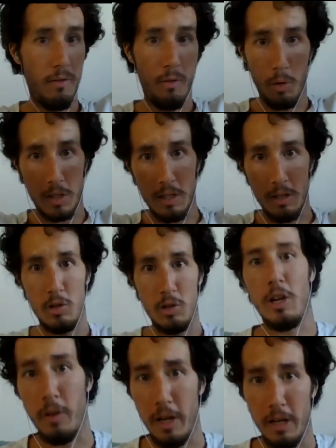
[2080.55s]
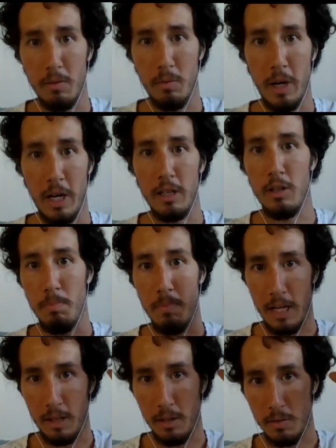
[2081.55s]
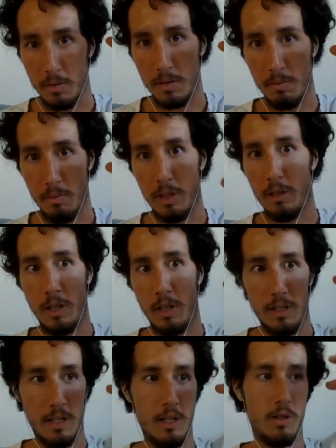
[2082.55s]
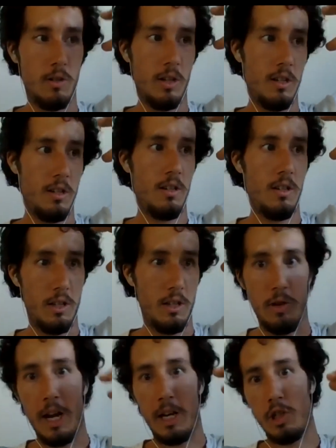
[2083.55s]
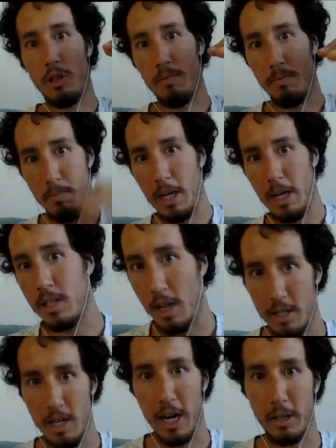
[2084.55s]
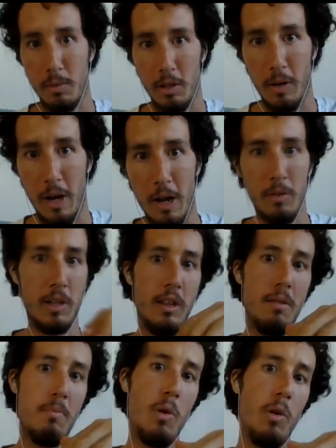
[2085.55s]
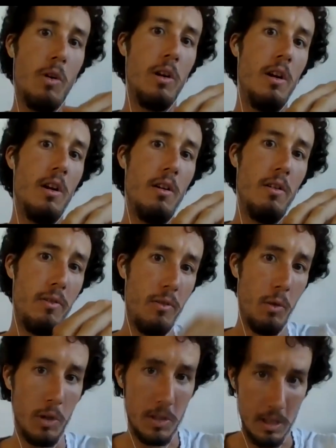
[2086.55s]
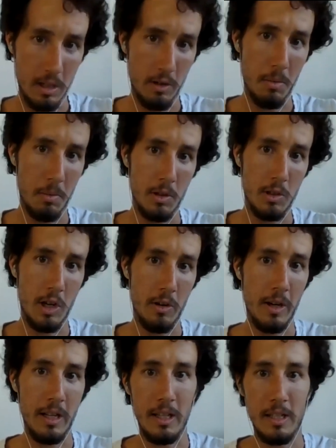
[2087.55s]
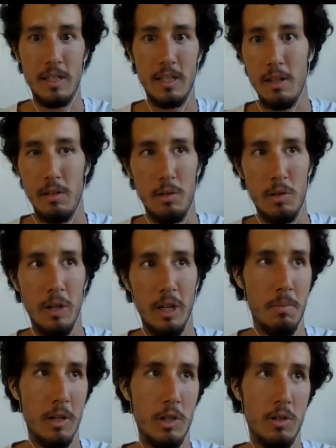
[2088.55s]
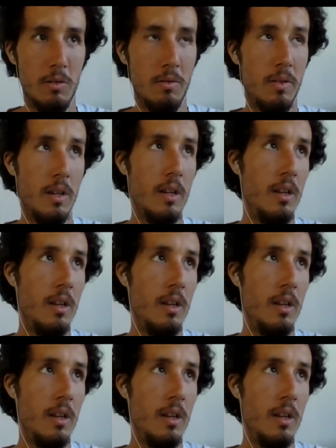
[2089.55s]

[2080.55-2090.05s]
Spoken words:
force that you generate when you make when your concentric contraction makes contact with the ground, and the more force that you're able to generate, let's say through doing a bunch of